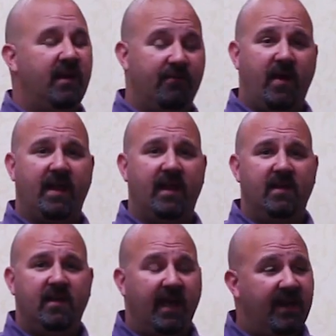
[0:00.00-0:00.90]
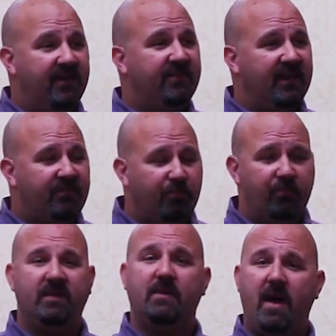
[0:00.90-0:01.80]
I've read it, and it's
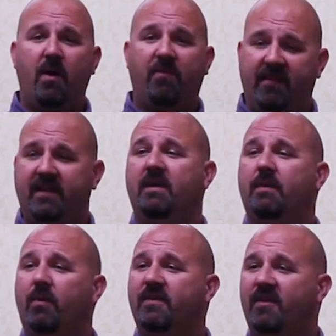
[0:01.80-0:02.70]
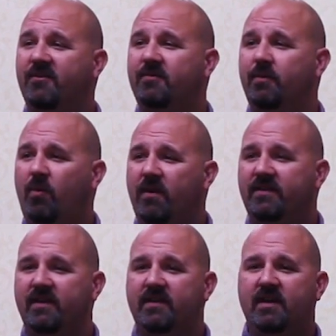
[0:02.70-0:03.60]
really about thinking about what the customer
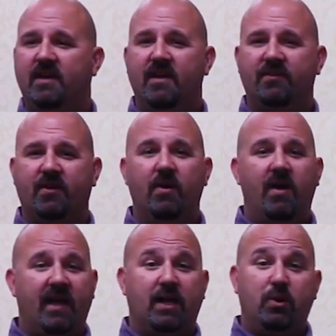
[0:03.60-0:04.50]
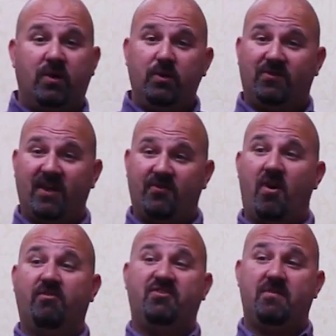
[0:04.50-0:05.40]
wanted. So again, you can use
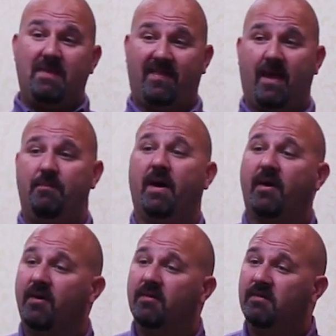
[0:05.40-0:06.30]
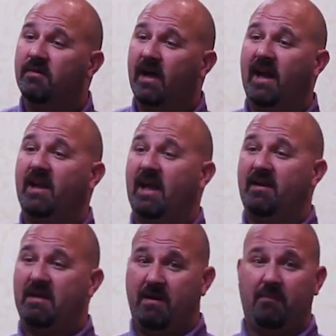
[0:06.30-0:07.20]
technology to make that better.
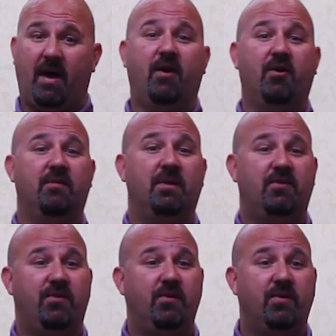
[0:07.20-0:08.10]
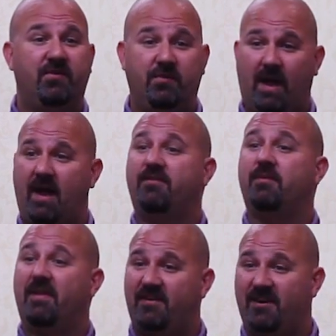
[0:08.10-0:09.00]
And my argument to you is you have
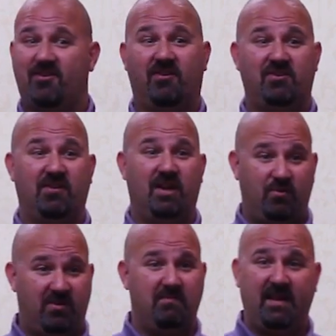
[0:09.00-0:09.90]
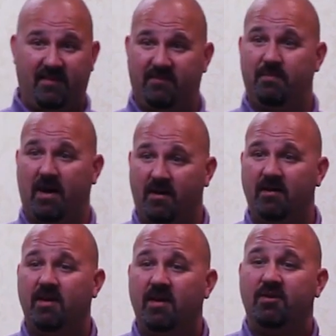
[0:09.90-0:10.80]
some of that technology and you can make this better.
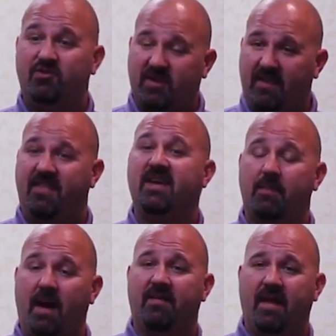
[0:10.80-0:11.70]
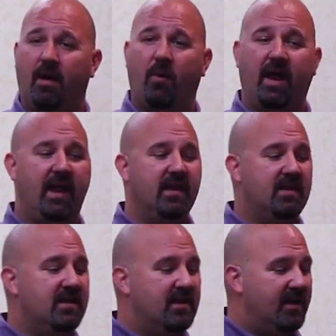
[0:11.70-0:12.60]
You just got to think about it that way.
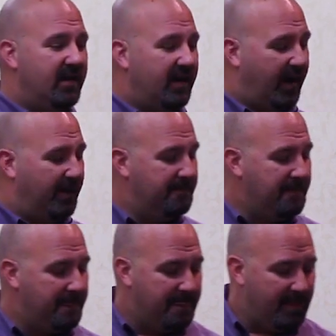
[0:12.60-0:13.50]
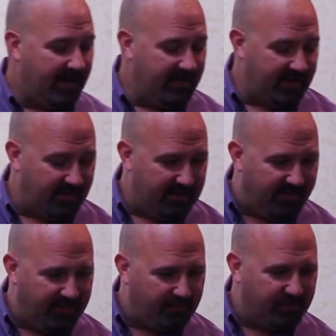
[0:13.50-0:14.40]
And
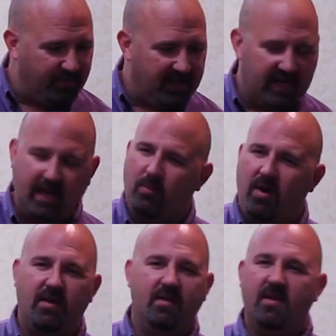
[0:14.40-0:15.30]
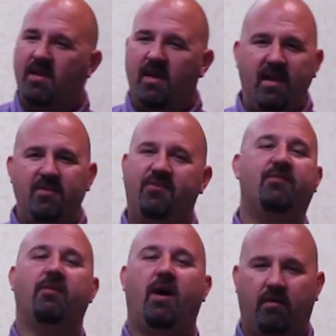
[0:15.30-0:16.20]
the things we're doing in 8.1
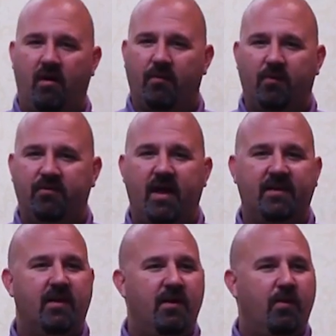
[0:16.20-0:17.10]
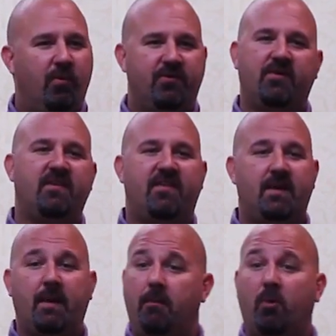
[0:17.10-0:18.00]
is along those lines. We're starting to
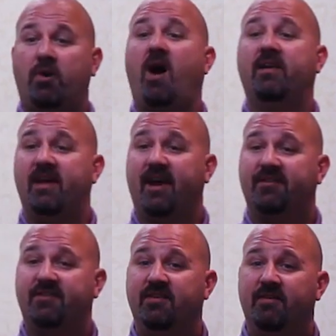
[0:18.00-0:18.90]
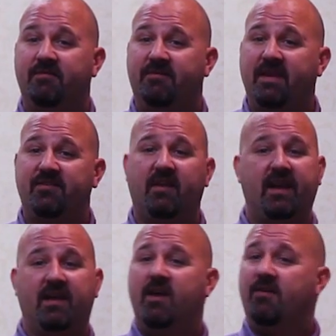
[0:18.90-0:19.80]
think about more context. Things
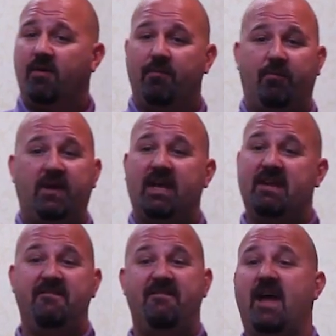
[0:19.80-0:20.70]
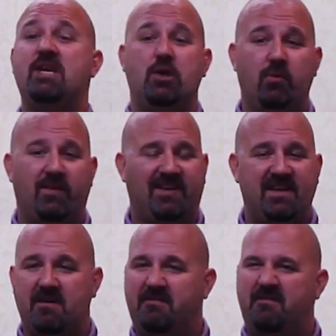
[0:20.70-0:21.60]
like from bringing in venue, this
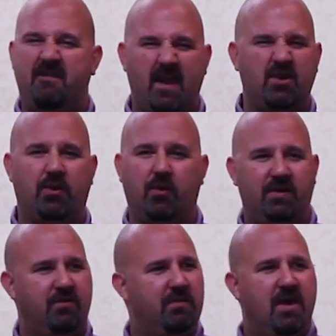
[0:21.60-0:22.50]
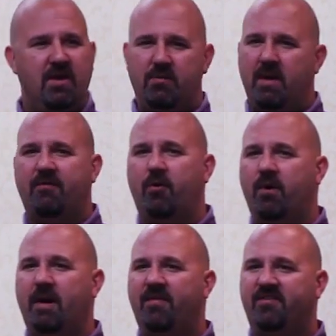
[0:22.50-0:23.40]
idea of venue, and you may have
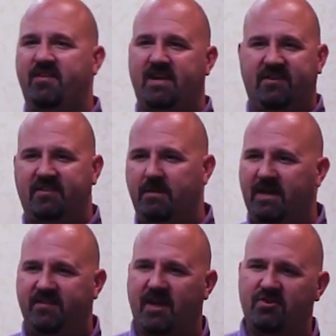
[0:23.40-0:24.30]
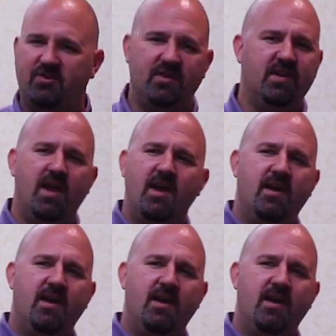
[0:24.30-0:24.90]
heard about this in the XDB session.